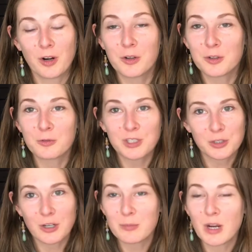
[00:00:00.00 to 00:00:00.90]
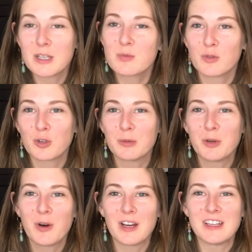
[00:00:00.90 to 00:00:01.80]
They're really great price performing
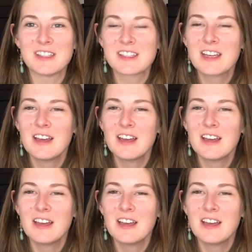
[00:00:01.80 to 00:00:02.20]
wines.